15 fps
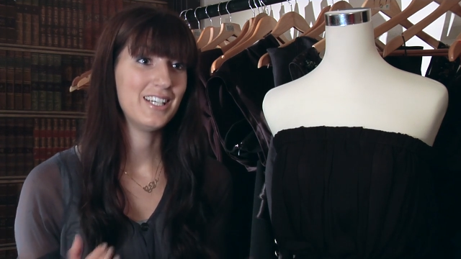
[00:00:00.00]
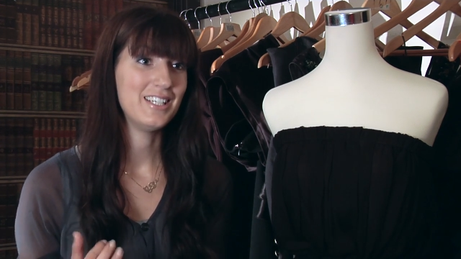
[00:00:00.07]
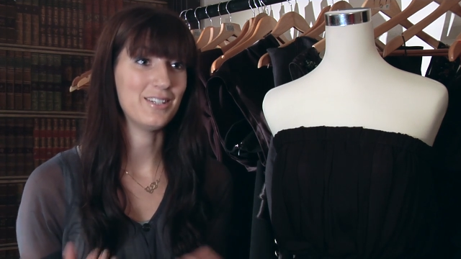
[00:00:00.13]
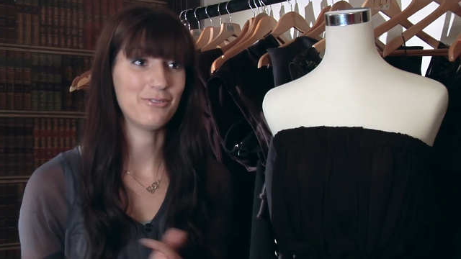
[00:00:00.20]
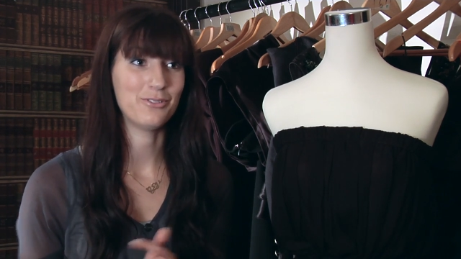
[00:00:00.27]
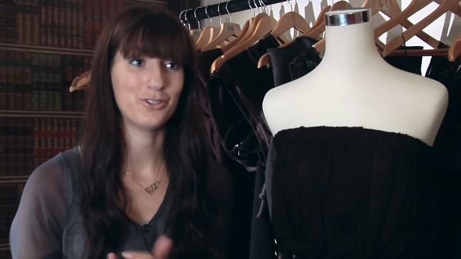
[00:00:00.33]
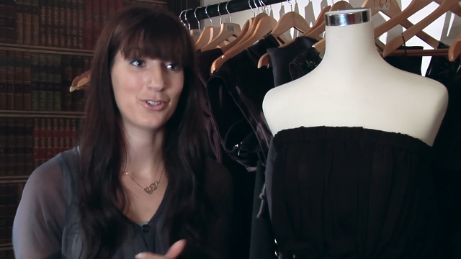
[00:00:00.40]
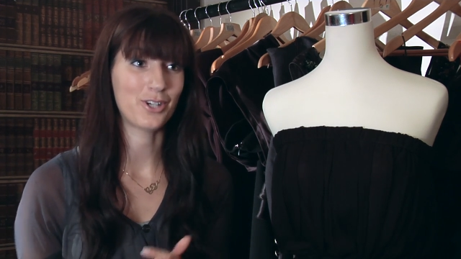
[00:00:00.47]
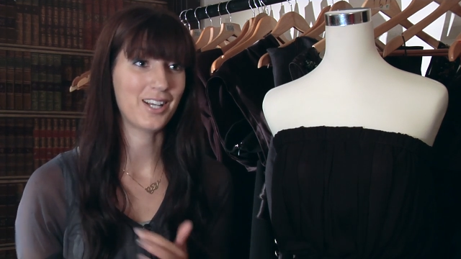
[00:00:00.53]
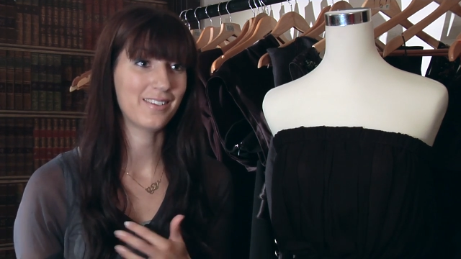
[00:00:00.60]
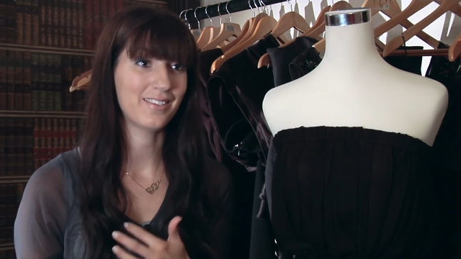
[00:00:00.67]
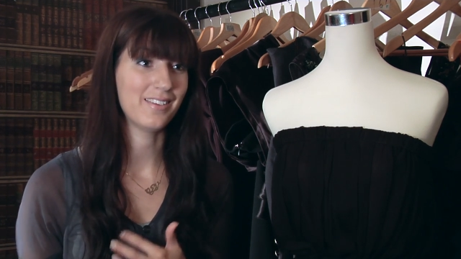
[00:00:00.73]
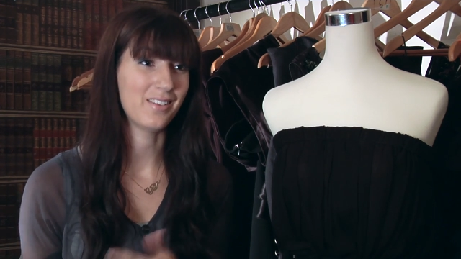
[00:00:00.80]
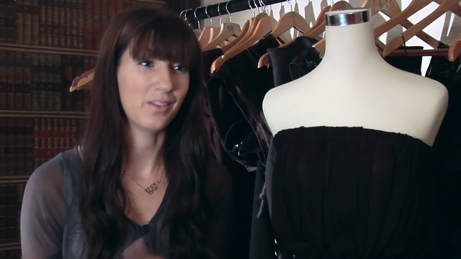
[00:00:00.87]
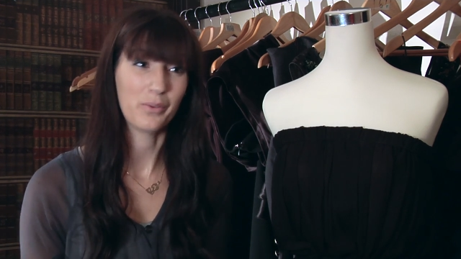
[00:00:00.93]
different
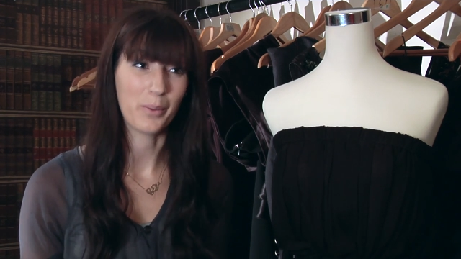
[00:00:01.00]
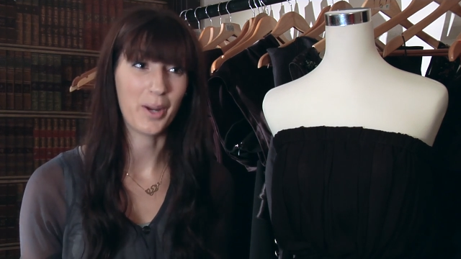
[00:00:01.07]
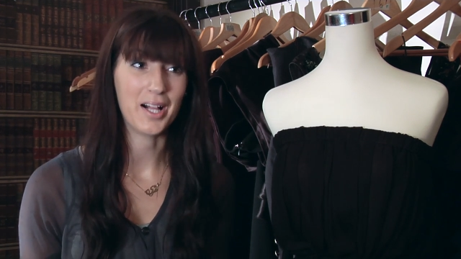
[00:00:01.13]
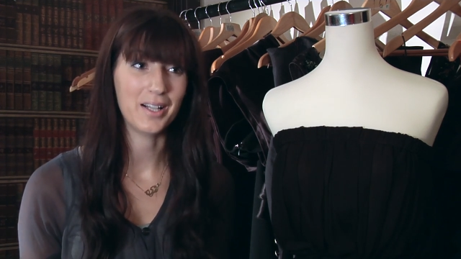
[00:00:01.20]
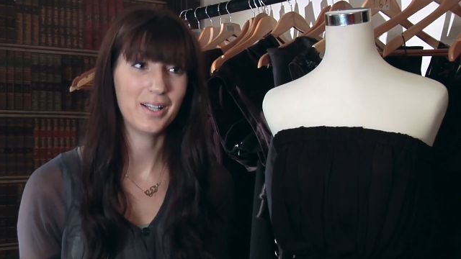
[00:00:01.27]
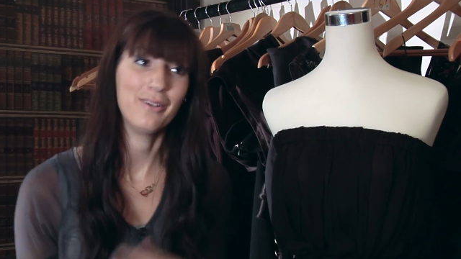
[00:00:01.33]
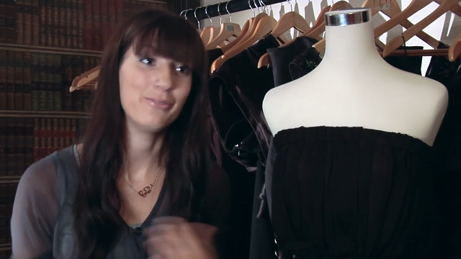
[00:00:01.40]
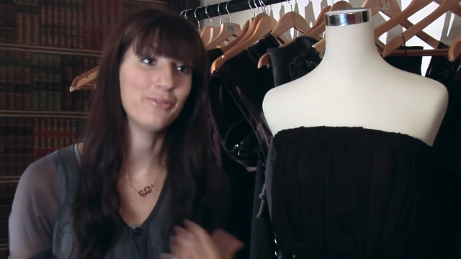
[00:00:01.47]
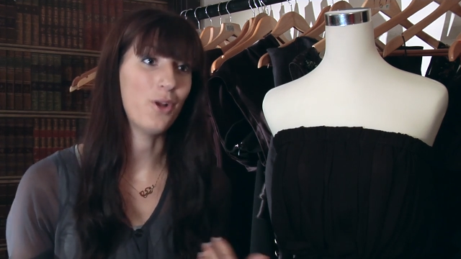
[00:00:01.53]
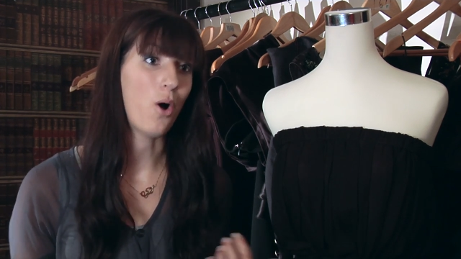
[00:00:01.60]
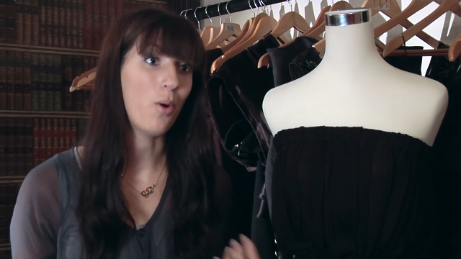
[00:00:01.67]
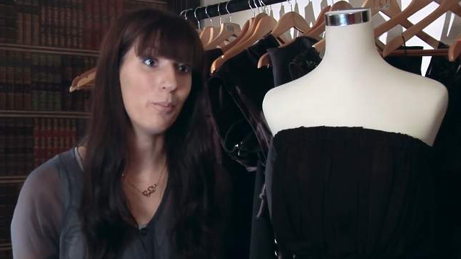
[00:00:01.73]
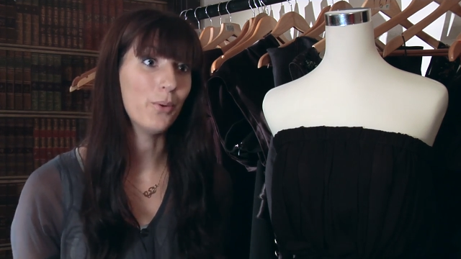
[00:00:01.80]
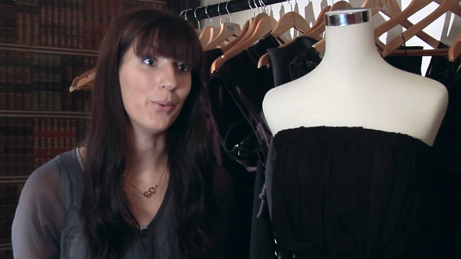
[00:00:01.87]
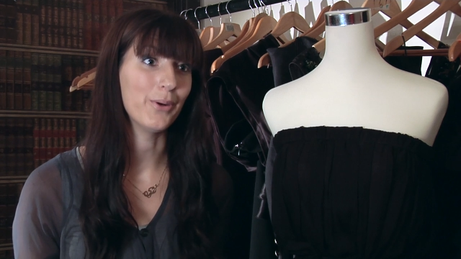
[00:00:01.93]
dresses as well, if
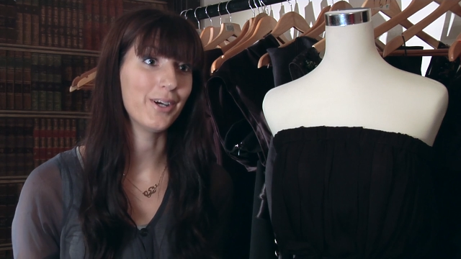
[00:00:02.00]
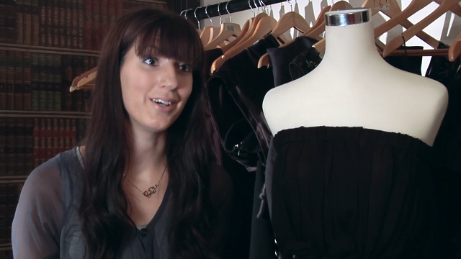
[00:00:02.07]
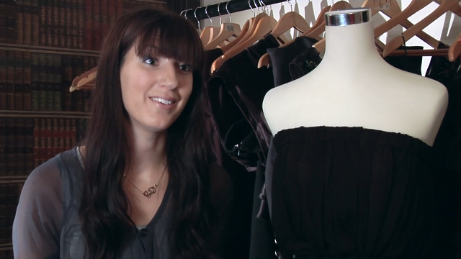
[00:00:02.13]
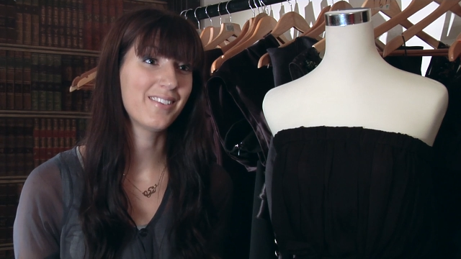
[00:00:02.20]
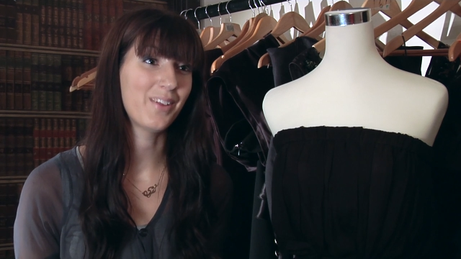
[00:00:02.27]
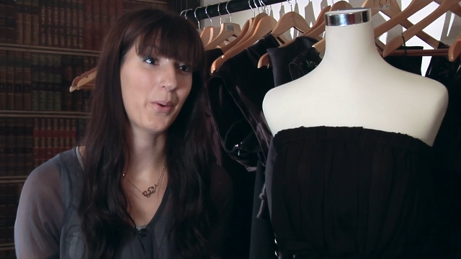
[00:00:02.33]
not more.